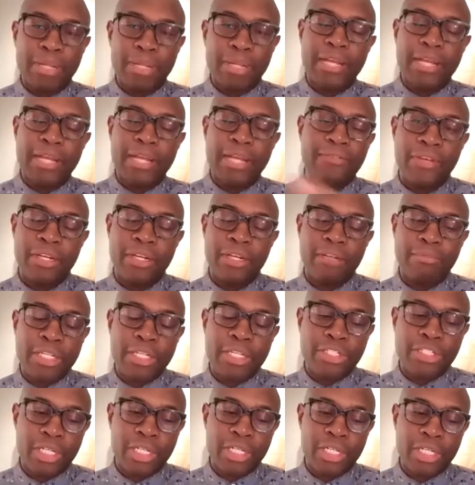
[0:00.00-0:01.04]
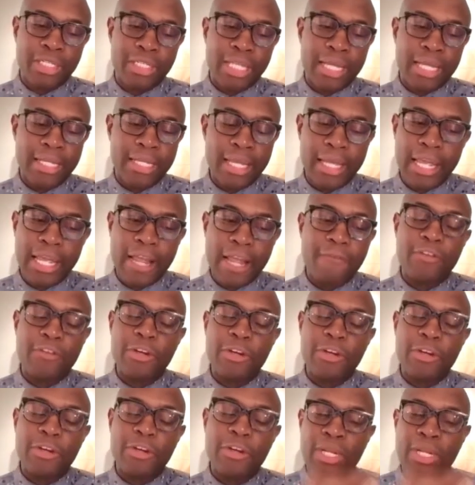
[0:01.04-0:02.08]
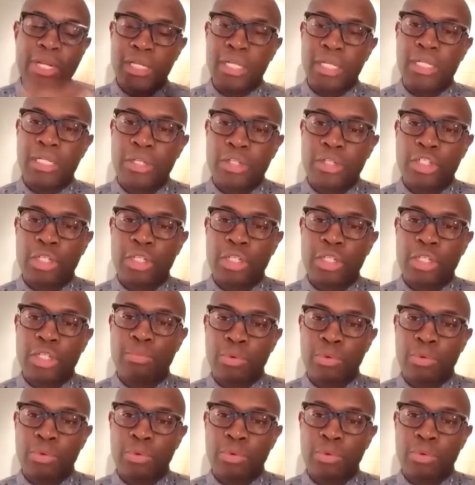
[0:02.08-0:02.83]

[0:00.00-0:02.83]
Blake Feeney mentioned that everyone is in a leadership